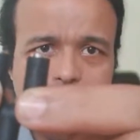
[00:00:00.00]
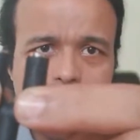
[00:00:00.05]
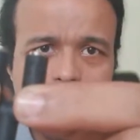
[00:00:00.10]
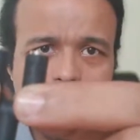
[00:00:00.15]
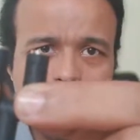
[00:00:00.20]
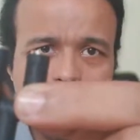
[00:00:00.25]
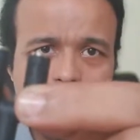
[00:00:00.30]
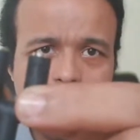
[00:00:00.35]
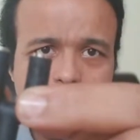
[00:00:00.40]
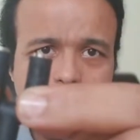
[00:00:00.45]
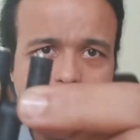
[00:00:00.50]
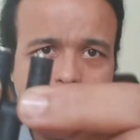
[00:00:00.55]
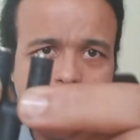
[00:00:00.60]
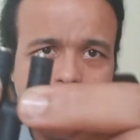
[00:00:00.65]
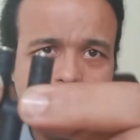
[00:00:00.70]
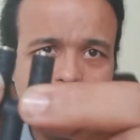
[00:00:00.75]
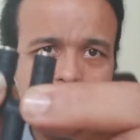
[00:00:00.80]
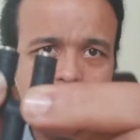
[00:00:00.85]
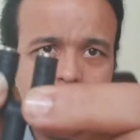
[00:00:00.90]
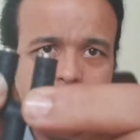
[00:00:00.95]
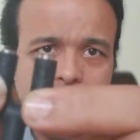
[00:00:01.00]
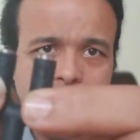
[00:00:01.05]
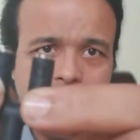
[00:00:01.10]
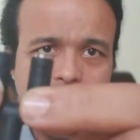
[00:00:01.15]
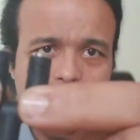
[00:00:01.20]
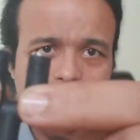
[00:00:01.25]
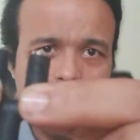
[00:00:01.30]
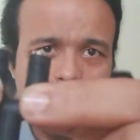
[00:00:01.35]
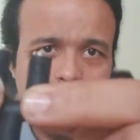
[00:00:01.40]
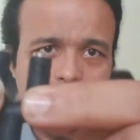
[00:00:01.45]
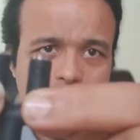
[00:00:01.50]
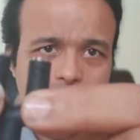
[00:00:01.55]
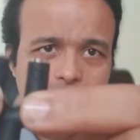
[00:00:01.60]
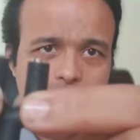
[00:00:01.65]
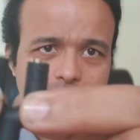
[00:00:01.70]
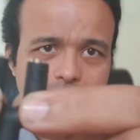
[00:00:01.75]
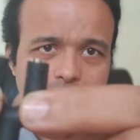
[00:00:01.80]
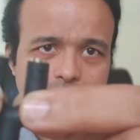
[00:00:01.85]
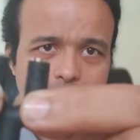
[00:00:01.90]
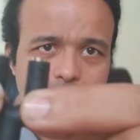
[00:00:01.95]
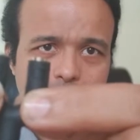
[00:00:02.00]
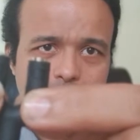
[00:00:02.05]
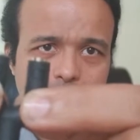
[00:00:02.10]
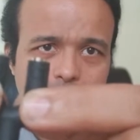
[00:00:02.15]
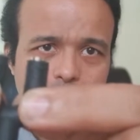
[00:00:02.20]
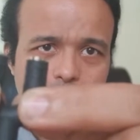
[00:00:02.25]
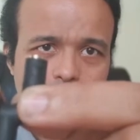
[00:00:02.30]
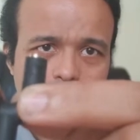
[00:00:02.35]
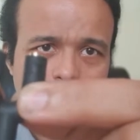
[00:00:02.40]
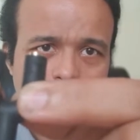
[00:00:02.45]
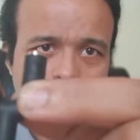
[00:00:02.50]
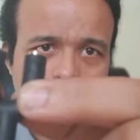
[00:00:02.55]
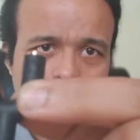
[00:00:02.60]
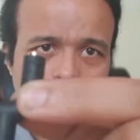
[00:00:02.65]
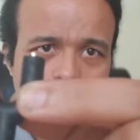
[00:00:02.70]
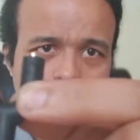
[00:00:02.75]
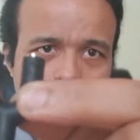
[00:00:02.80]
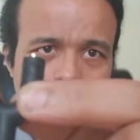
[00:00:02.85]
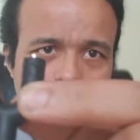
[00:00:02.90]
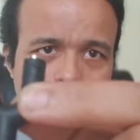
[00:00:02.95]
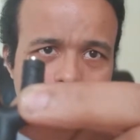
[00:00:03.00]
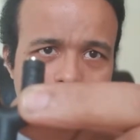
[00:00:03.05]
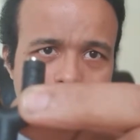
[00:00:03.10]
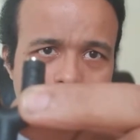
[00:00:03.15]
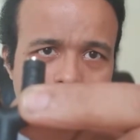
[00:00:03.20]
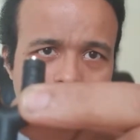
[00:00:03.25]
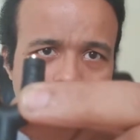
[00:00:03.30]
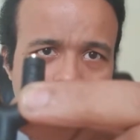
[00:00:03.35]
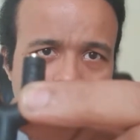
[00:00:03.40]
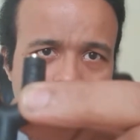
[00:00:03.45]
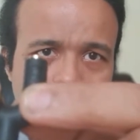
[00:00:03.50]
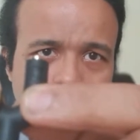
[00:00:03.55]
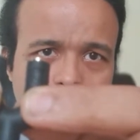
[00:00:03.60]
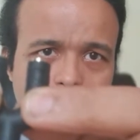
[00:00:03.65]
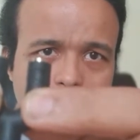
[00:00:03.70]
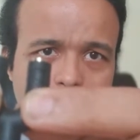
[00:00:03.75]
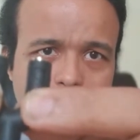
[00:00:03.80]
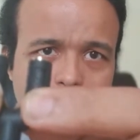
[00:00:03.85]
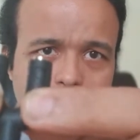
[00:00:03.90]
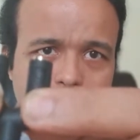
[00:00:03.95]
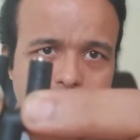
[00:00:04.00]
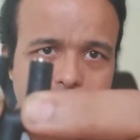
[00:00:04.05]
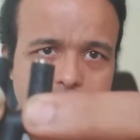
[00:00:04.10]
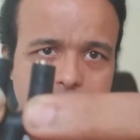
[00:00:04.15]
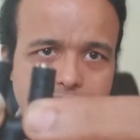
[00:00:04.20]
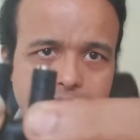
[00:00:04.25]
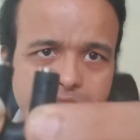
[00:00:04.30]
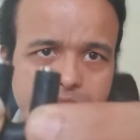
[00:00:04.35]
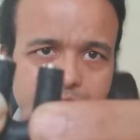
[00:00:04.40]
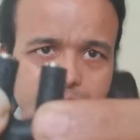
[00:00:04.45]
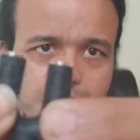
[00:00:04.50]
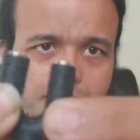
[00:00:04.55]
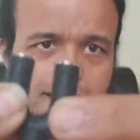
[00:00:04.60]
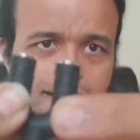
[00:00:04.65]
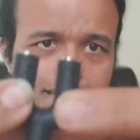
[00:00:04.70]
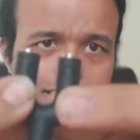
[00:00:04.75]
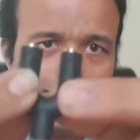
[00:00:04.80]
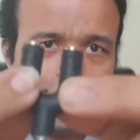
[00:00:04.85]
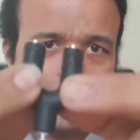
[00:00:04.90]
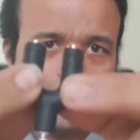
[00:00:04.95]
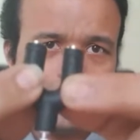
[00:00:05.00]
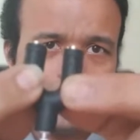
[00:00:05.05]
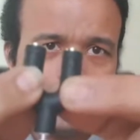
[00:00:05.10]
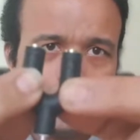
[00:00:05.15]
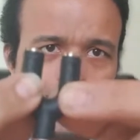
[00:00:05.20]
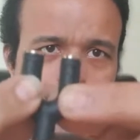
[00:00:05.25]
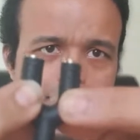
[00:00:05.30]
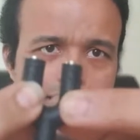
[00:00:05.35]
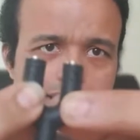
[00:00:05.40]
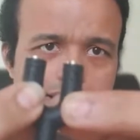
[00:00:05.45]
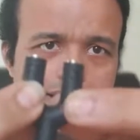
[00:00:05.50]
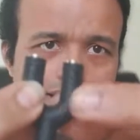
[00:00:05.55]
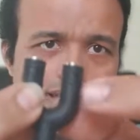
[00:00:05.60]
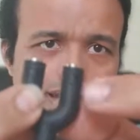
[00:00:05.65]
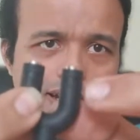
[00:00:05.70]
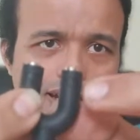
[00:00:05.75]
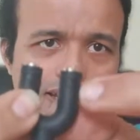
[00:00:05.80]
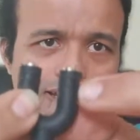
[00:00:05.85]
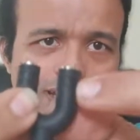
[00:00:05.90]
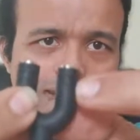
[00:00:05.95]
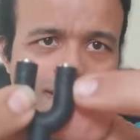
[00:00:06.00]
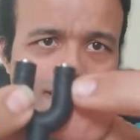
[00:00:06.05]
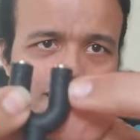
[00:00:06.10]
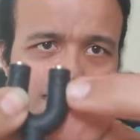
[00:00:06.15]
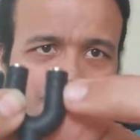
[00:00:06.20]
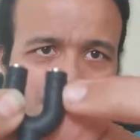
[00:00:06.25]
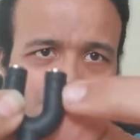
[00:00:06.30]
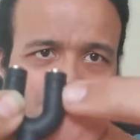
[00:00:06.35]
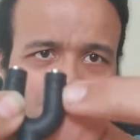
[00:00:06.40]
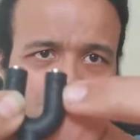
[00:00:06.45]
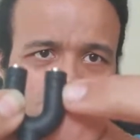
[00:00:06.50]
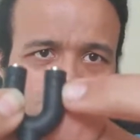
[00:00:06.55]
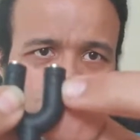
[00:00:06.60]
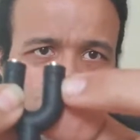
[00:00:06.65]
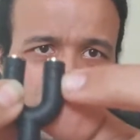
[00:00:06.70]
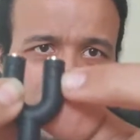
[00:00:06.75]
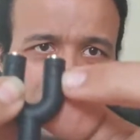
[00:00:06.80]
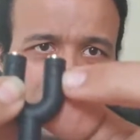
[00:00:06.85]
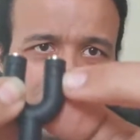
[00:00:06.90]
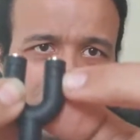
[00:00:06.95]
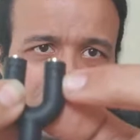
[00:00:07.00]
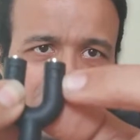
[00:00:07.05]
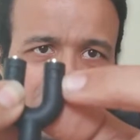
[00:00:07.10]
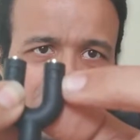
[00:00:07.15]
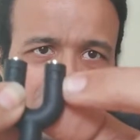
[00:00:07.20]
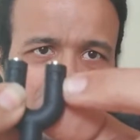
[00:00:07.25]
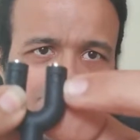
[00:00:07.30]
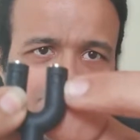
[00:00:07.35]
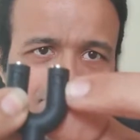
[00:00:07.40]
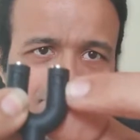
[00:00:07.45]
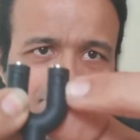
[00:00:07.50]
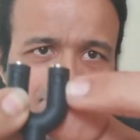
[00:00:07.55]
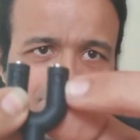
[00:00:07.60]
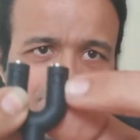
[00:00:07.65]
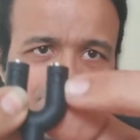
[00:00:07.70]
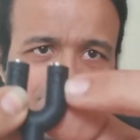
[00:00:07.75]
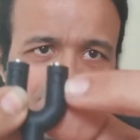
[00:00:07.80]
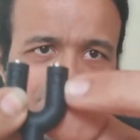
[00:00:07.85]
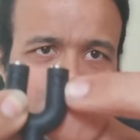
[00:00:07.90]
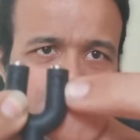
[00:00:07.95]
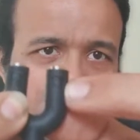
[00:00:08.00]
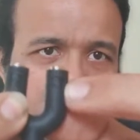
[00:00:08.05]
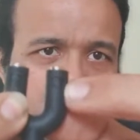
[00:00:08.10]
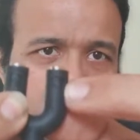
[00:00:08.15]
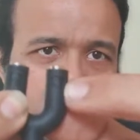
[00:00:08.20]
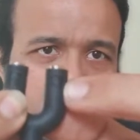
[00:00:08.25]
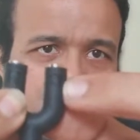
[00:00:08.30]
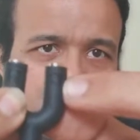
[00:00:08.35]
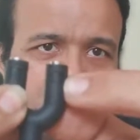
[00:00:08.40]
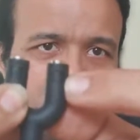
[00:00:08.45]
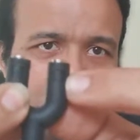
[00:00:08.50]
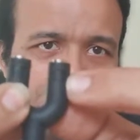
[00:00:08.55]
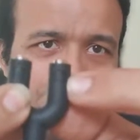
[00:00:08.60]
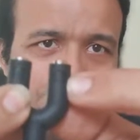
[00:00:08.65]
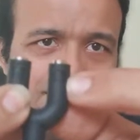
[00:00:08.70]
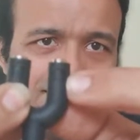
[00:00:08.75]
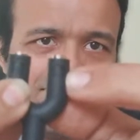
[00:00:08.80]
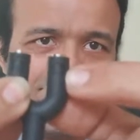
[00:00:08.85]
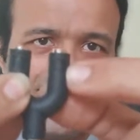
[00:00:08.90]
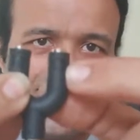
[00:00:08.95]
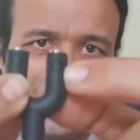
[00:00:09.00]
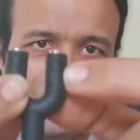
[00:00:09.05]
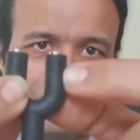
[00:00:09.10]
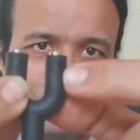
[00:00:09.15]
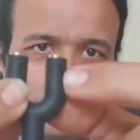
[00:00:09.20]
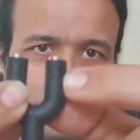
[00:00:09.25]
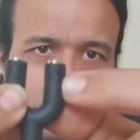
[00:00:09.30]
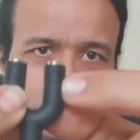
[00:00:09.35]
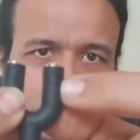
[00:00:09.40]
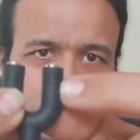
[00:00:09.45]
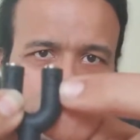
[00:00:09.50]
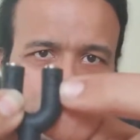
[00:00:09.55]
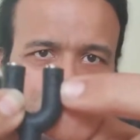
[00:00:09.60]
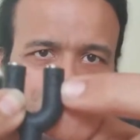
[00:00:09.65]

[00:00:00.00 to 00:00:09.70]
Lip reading: it's mentioned that can be used for the external mic and the other one can be used for the headphones.